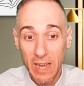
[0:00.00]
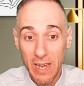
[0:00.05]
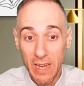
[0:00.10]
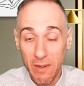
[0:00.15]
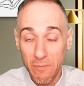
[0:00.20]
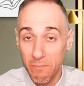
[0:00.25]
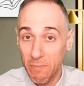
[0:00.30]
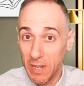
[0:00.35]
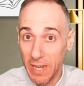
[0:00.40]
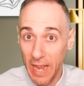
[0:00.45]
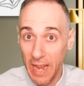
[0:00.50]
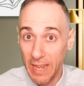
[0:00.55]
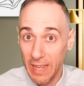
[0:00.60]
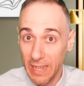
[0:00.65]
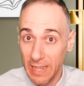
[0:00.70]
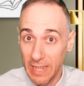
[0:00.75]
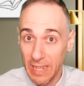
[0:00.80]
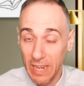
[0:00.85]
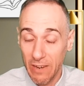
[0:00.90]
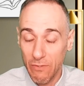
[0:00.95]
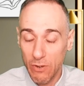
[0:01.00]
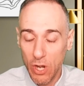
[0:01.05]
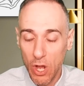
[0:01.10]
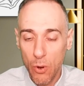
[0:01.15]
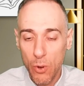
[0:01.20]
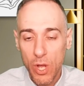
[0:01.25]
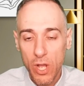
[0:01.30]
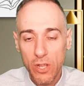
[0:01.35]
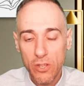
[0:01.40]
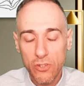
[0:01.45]
But hey, you never
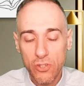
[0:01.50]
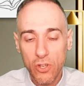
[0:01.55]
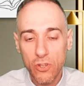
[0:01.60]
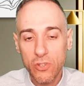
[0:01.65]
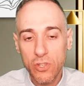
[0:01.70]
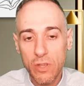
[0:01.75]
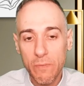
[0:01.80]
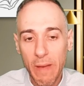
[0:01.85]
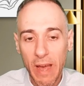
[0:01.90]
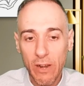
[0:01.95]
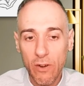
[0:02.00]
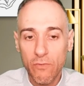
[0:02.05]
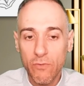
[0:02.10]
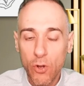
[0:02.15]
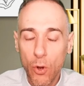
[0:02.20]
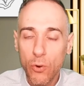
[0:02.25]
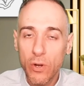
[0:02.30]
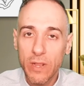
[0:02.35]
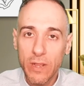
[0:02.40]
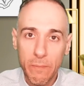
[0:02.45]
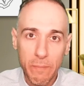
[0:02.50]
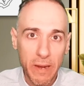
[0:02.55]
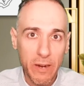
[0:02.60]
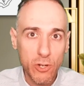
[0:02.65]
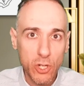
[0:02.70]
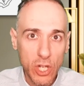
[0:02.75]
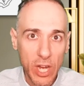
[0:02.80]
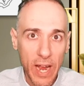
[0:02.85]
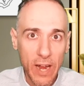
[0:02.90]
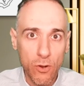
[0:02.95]
know. There's also the matter of noting the
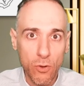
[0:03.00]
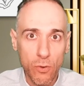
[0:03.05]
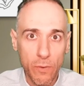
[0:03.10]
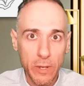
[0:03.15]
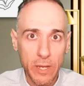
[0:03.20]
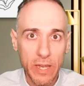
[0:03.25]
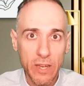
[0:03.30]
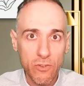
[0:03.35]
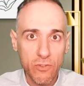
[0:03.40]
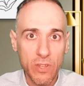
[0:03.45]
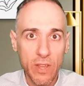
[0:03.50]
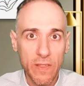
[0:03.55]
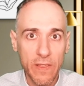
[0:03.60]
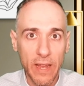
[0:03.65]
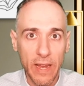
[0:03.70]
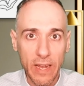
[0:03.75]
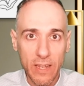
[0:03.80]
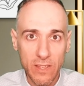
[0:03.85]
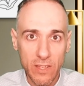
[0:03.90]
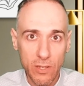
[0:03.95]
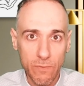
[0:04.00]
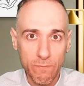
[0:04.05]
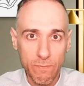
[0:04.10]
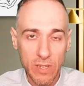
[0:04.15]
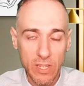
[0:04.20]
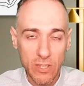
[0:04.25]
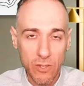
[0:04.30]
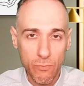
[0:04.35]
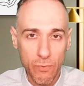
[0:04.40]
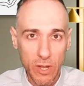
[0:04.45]
bear channel. Here's the thing.
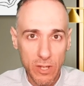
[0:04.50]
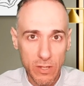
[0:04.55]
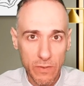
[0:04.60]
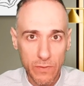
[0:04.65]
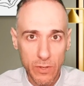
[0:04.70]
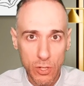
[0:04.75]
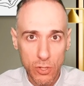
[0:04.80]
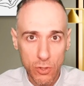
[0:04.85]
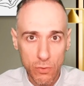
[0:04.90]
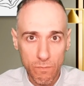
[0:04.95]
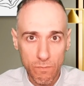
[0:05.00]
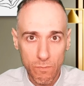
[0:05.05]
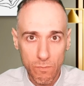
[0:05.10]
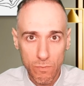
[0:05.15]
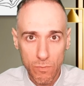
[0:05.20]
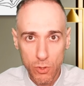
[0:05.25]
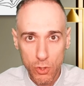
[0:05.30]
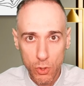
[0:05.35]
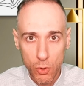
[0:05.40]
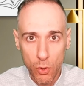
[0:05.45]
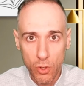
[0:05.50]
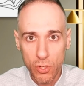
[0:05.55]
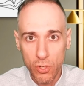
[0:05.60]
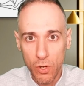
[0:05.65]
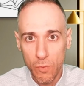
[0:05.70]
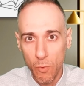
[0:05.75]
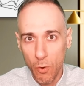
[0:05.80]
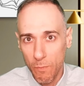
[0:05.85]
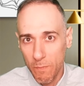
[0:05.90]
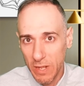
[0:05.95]
It's a relatively
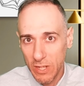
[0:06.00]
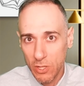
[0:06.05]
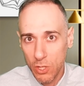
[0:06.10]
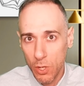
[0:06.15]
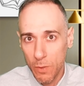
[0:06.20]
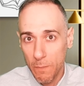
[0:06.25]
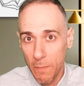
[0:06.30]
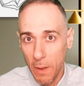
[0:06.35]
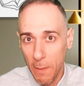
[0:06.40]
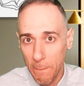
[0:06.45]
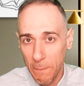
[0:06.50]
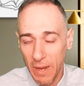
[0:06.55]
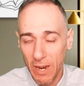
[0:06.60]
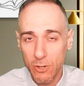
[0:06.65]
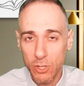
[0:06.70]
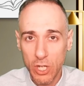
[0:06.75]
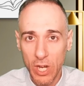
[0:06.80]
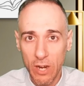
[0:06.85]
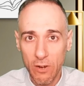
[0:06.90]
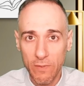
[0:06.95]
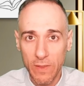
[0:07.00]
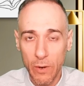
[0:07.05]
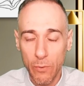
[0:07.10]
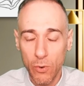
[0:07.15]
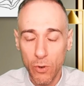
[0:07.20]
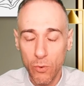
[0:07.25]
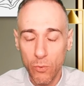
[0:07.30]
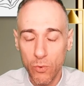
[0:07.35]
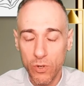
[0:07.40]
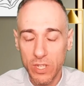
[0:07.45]
short-term or mid-term bear channel that
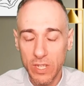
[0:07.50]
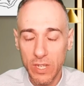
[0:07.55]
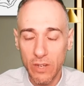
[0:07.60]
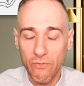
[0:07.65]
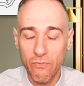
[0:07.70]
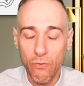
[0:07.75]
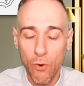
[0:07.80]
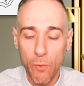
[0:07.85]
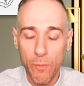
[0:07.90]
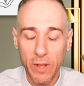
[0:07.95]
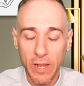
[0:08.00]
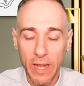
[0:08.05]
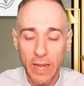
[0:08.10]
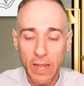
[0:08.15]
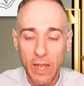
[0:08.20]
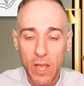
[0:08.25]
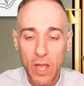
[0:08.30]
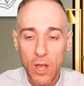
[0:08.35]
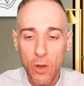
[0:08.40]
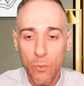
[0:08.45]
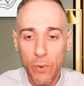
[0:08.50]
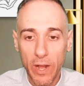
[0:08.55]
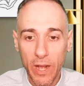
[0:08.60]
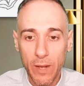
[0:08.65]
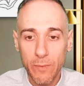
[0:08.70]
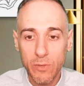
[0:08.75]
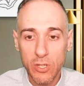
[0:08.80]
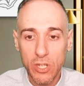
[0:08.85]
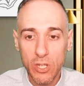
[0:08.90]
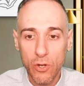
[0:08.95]
we're seeing formulating when it
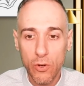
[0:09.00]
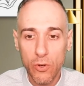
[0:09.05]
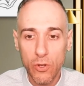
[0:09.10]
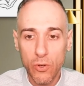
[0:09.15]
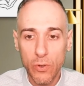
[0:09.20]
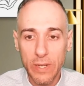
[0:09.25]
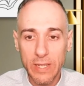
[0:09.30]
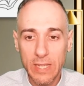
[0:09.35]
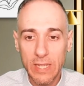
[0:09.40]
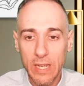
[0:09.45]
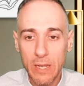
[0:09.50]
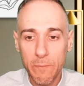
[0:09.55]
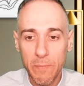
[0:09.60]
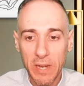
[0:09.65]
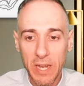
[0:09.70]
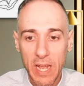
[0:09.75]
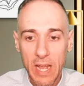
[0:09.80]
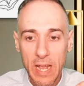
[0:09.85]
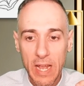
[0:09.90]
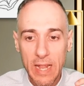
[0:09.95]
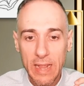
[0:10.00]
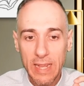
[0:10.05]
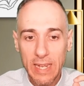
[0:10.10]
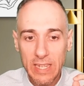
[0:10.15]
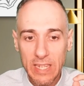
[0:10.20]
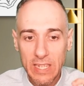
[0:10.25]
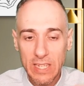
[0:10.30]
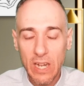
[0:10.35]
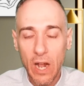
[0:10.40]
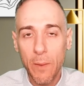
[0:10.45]
comes to Euro USD, but that
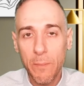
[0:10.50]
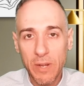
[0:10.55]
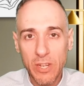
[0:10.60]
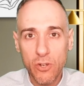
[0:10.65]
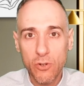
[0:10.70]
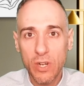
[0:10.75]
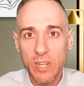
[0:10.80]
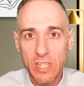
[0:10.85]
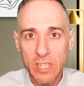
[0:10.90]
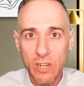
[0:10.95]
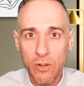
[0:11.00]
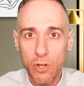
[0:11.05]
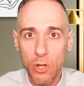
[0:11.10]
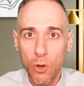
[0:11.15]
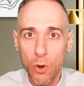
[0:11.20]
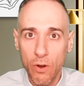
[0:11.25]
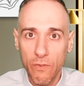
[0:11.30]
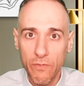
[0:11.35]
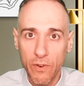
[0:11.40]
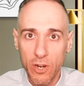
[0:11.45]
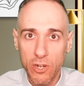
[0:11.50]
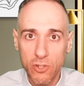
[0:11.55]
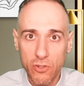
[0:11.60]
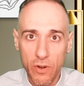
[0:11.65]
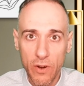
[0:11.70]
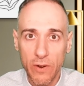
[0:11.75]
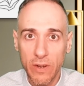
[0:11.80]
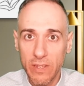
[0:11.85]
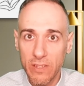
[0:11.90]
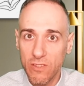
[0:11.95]
does not mean you're necessarily going for
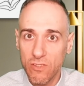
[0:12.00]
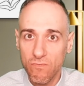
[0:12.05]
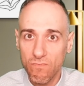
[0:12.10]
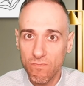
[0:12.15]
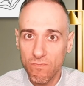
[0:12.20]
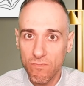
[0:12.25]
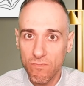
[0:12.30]
contrarians,